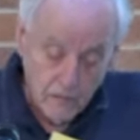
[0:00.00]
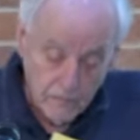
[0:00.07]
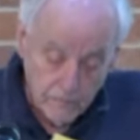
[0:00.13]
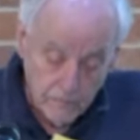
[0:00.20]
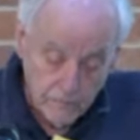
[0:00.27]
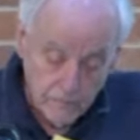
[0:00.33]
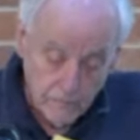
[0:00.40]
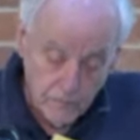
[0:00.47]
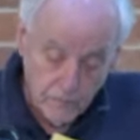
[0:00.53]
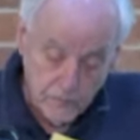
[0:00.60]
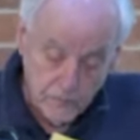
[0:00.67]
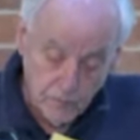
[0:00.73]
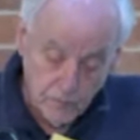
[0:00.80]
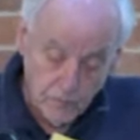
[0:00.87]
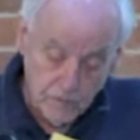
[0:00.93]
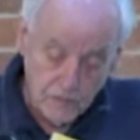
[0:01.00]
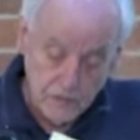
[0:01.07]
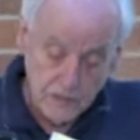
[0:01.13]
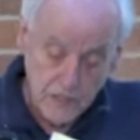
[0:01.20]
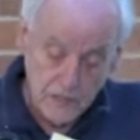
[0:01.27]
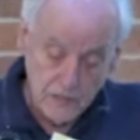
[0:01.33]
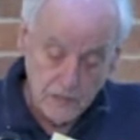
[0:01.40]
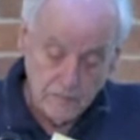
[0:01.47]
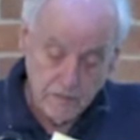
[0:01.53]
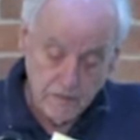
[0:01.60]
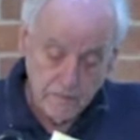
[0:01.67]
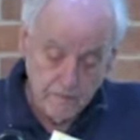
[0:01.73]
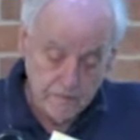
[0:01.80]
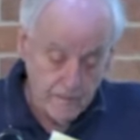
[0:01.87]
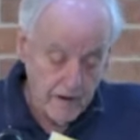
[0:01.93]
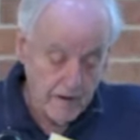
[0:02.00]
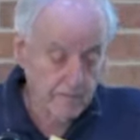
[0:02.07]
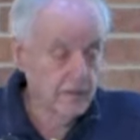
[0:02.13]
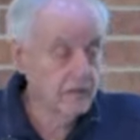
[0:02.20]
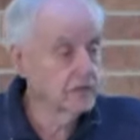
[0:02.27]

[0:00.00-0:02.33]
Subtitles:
the firstborn sons of every family,"